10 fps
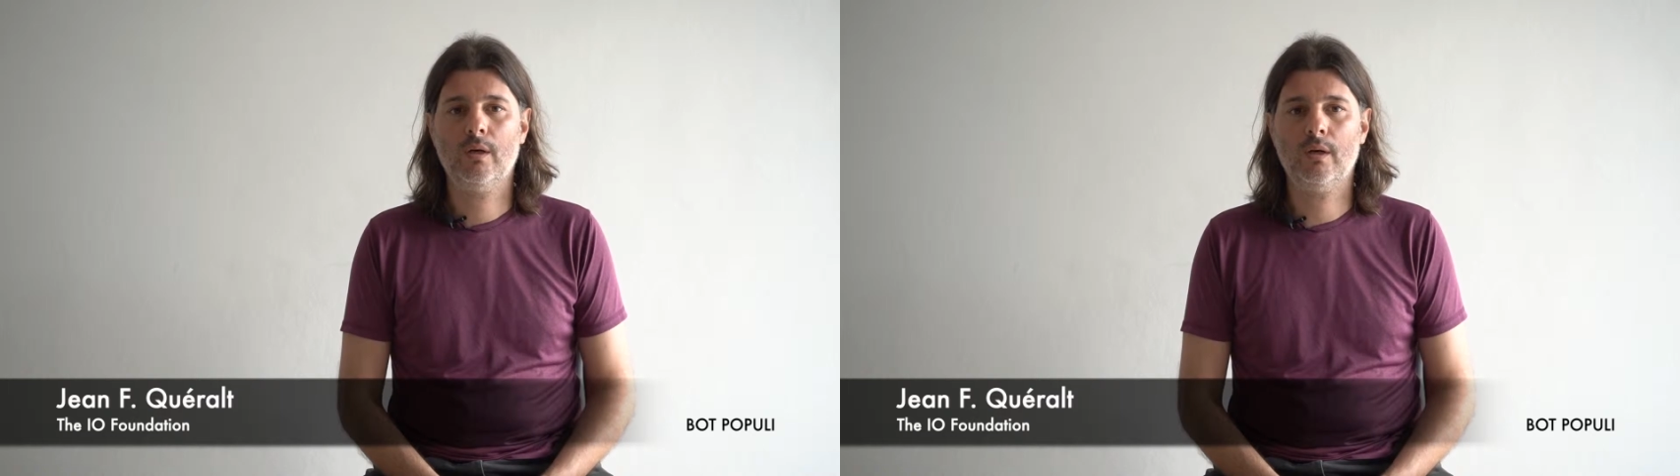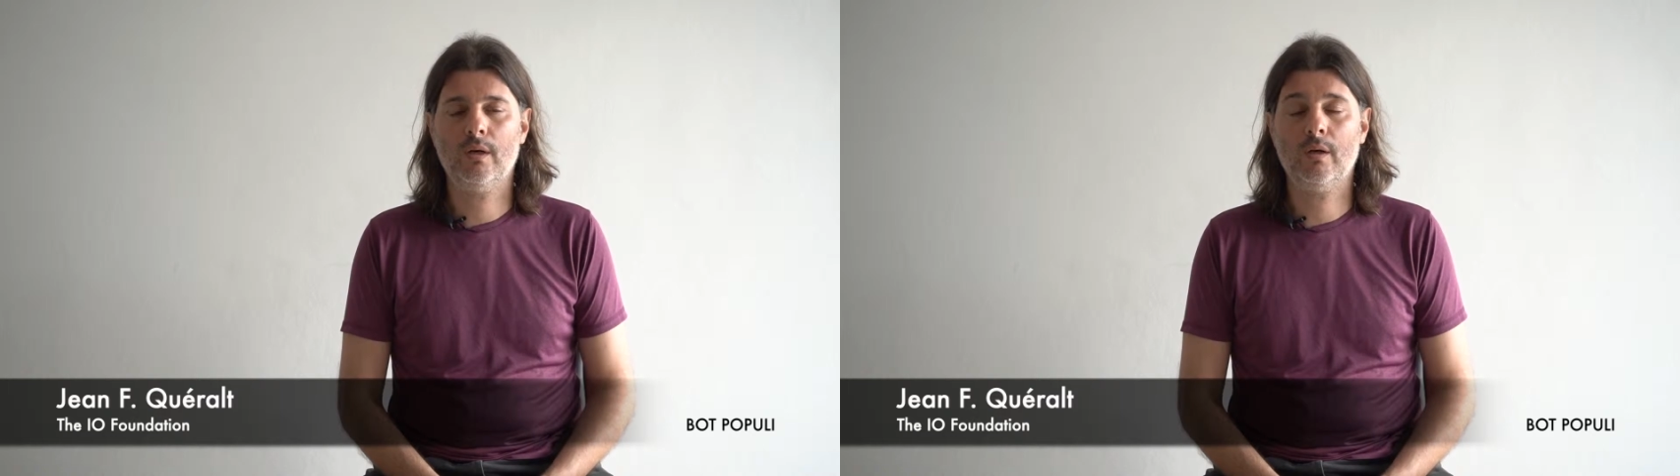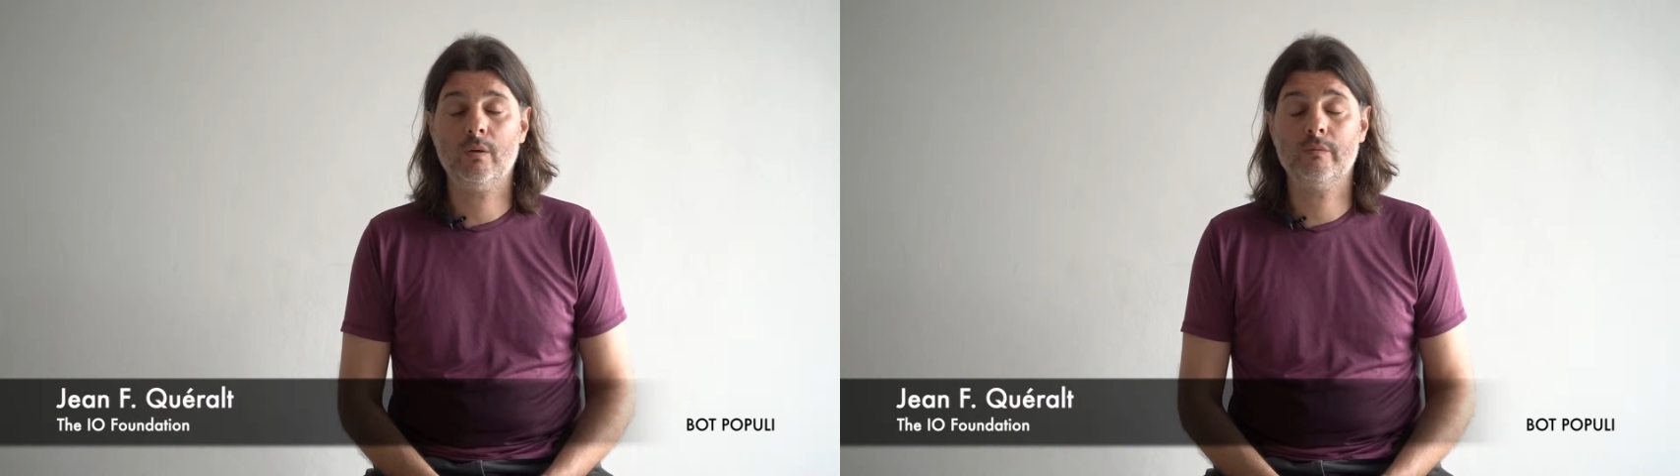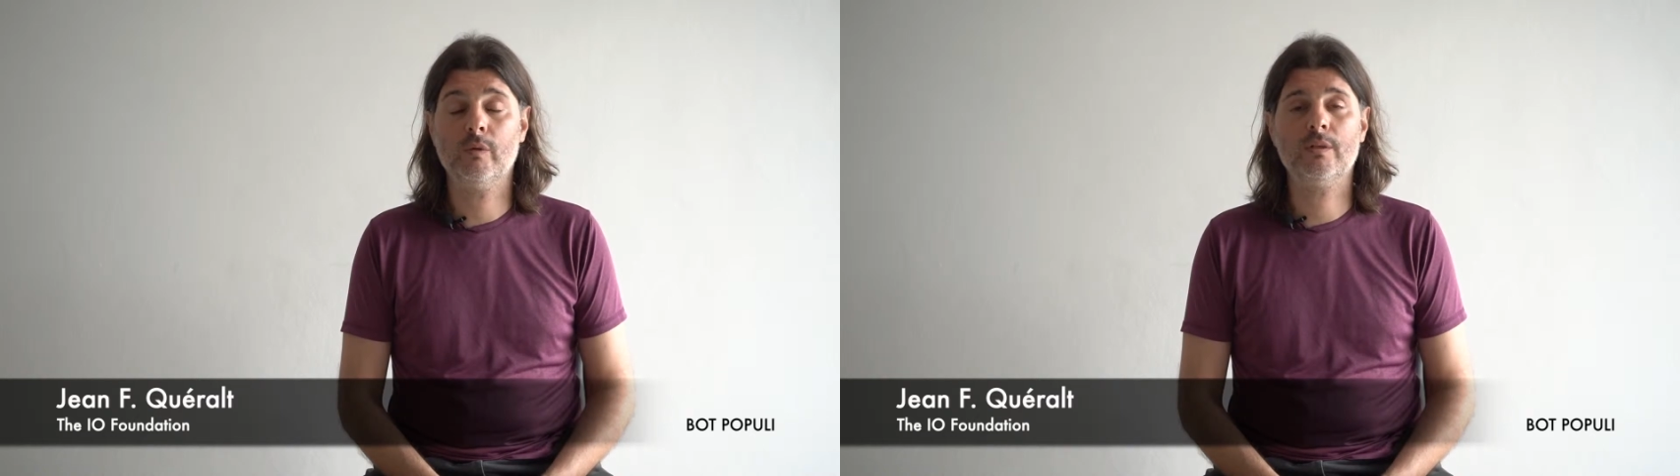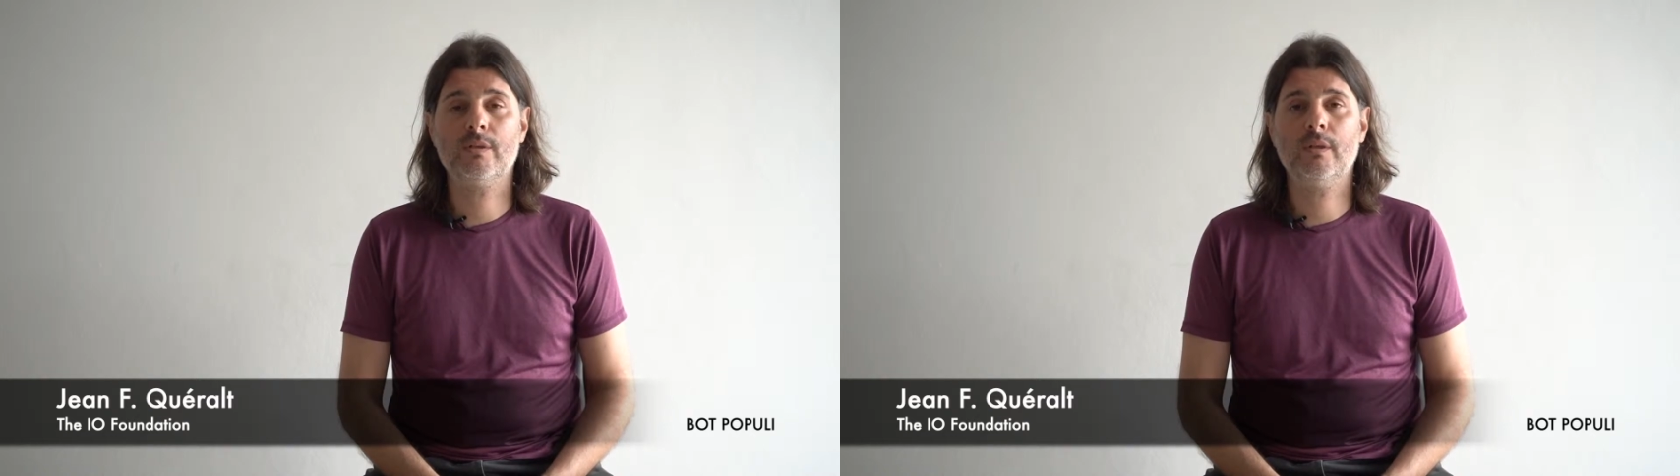Our
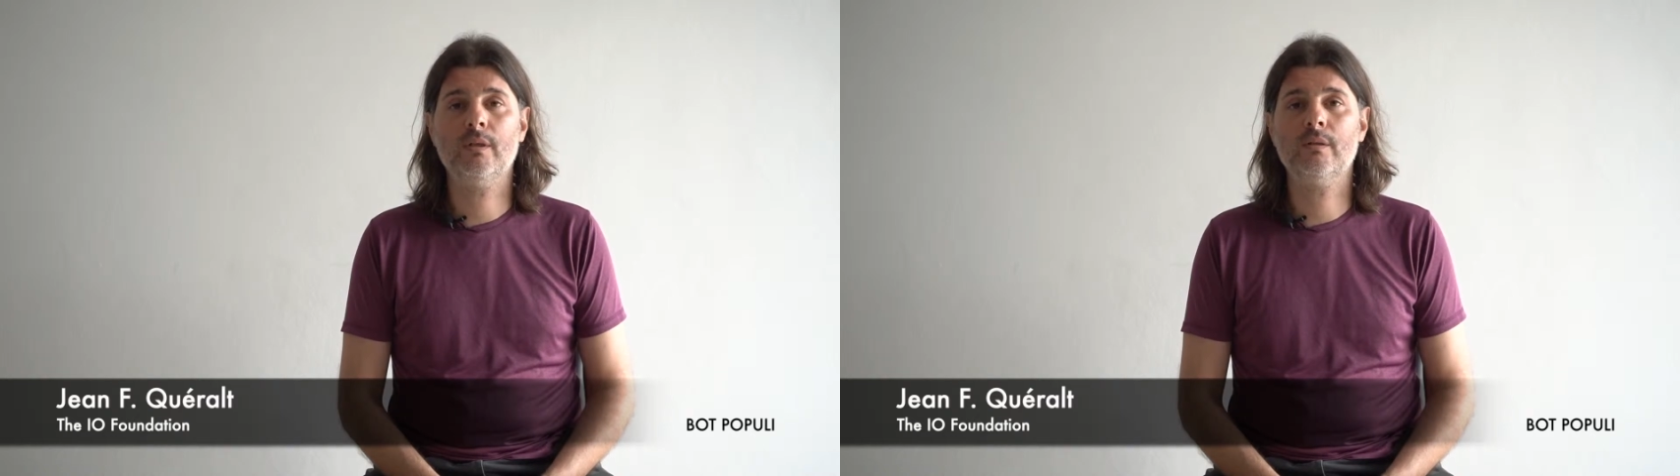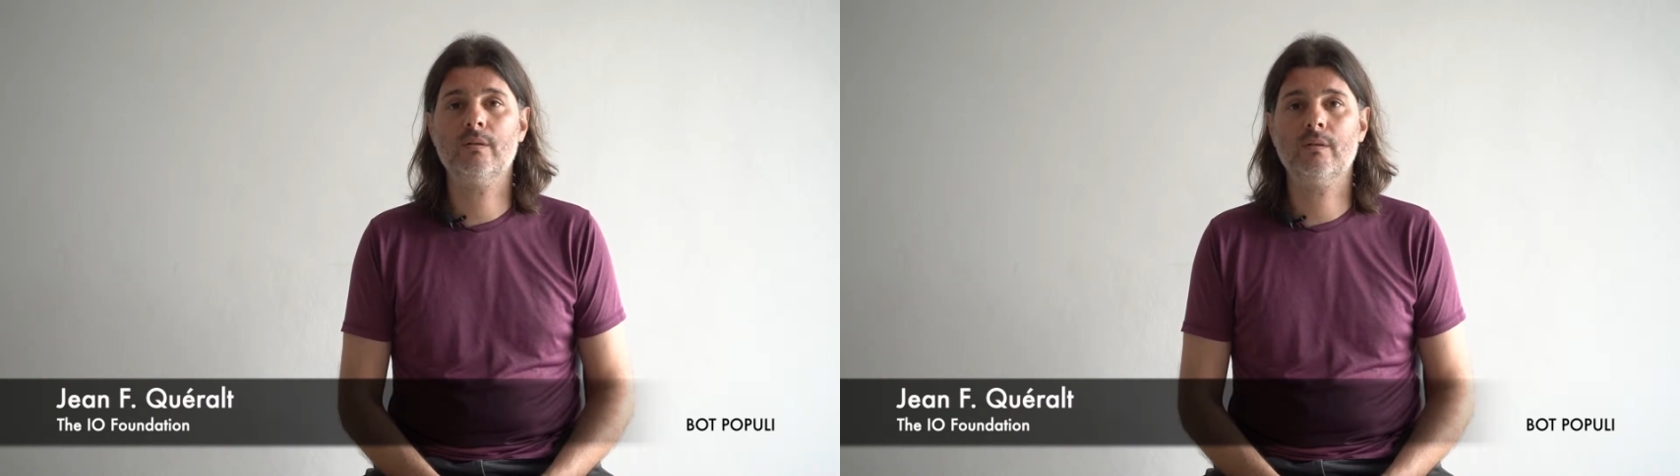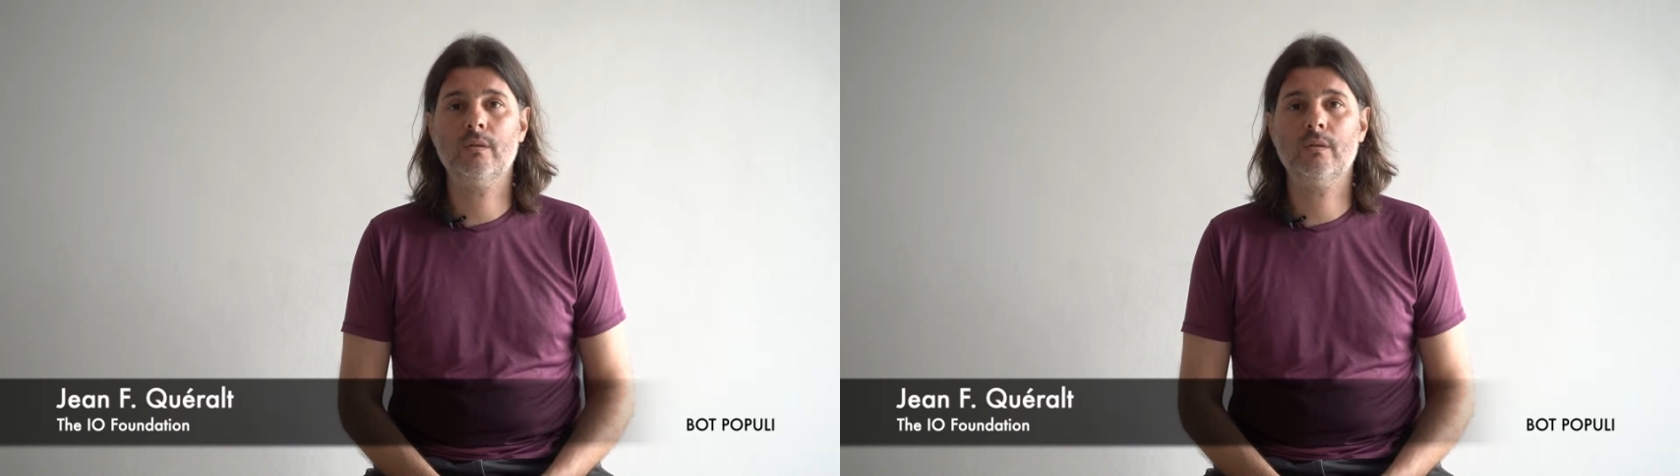advocacy is